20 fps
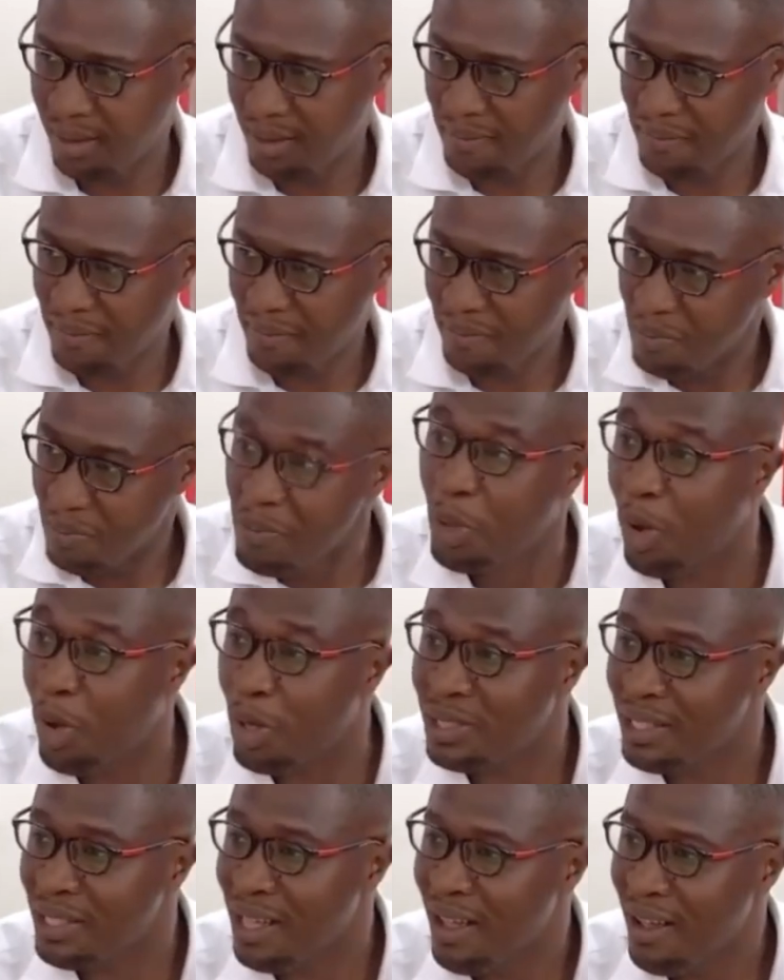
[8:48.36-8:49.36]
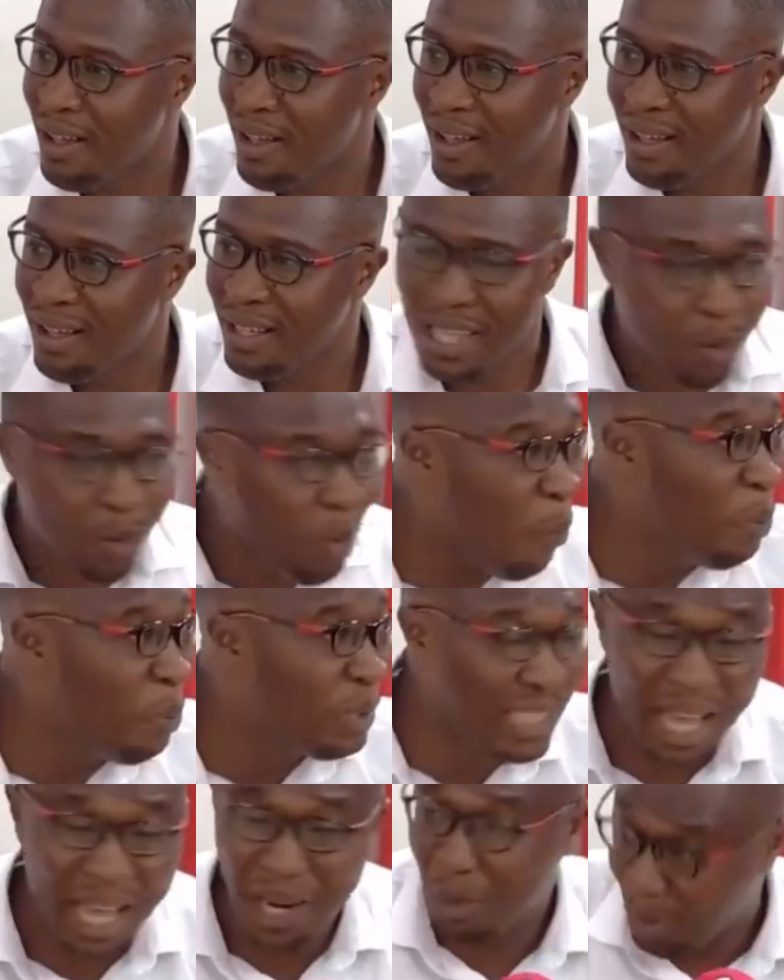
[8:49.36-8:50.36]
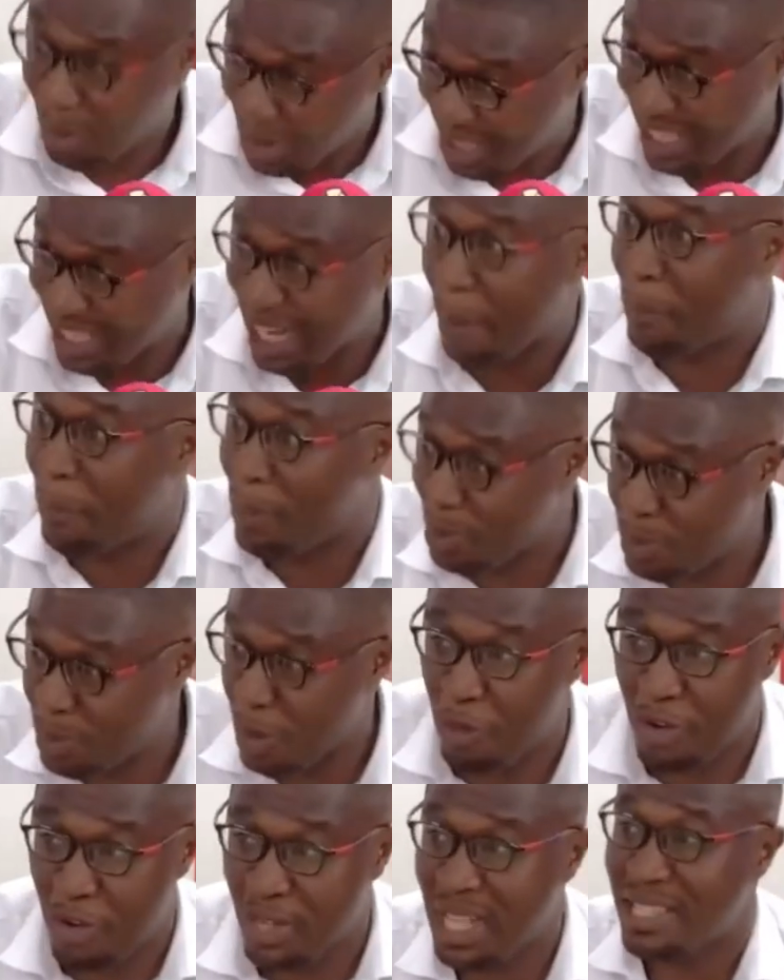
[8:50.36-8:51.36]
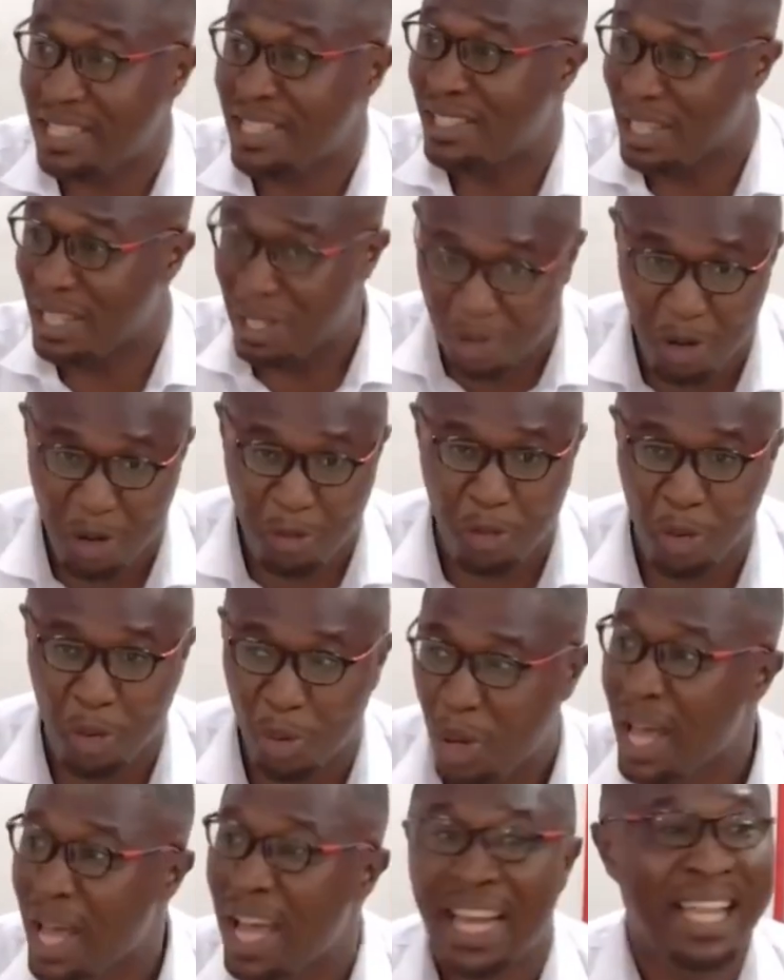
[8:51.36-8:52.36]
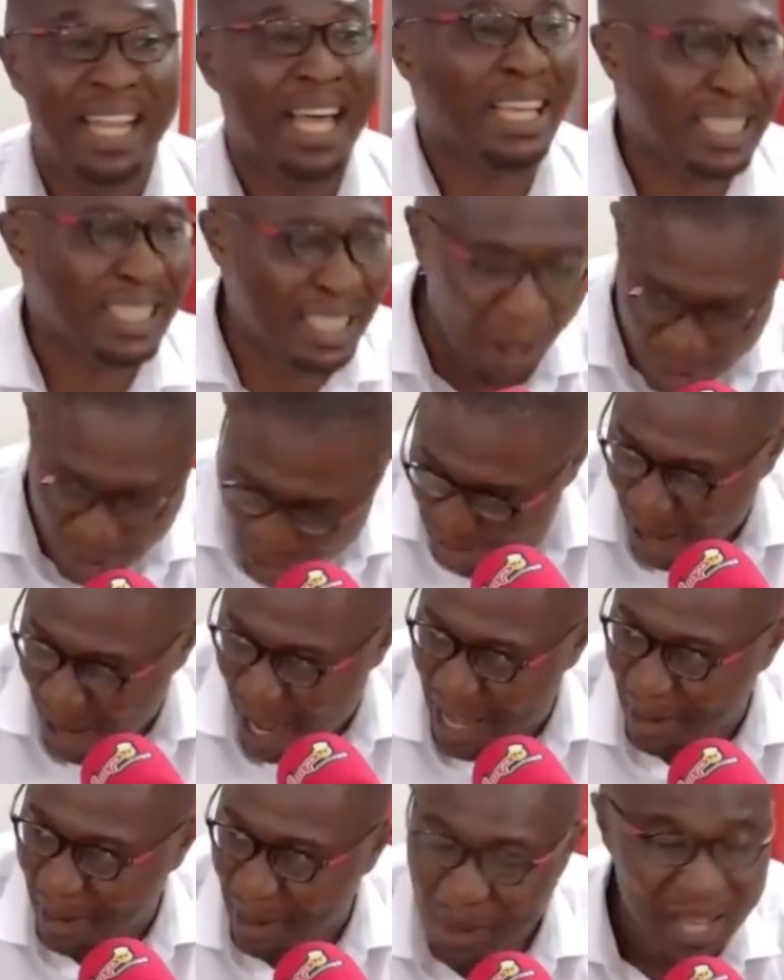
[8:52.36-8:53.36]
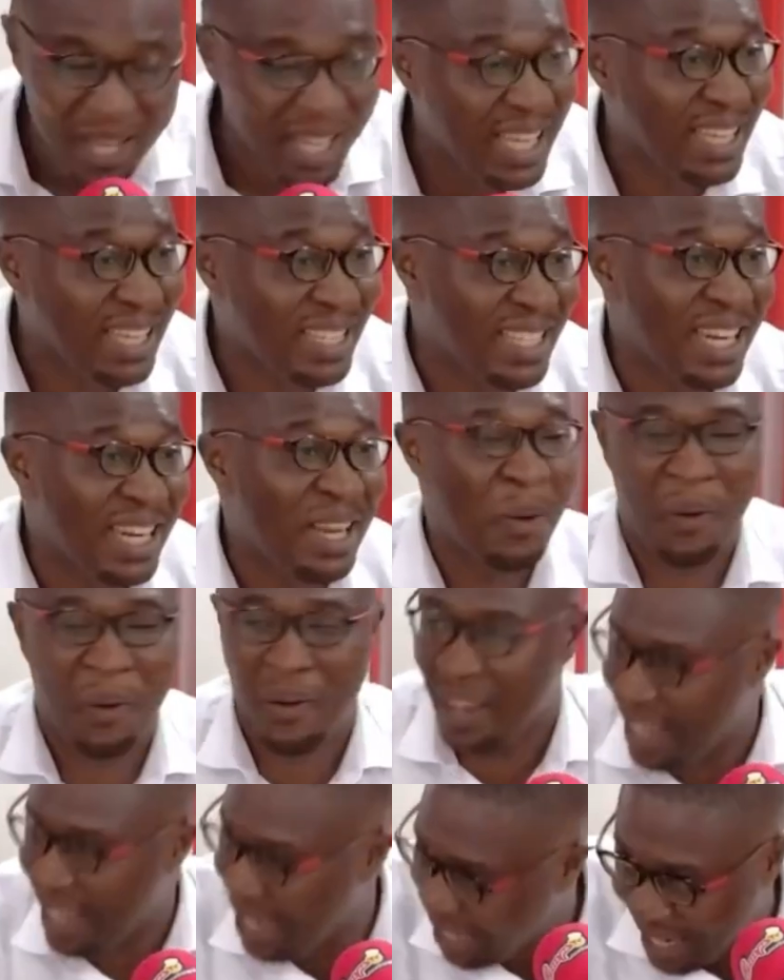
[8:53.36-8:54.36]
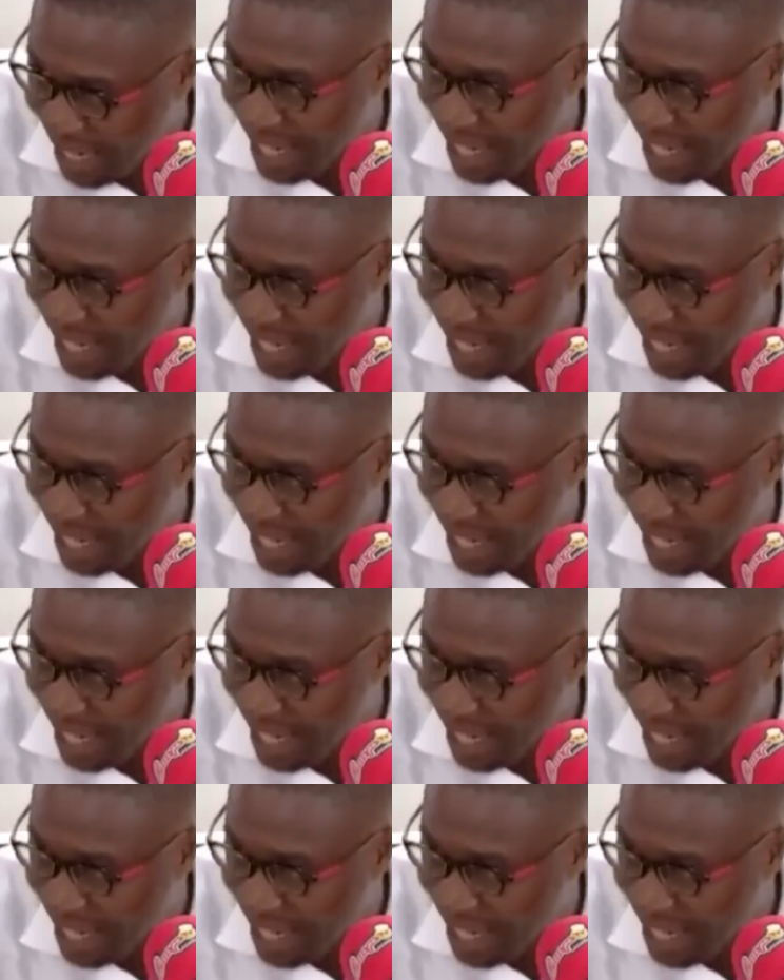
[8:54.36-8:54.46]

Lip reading: Because you could be saying a question at press conference as in central phone. The answer of the man yesterday,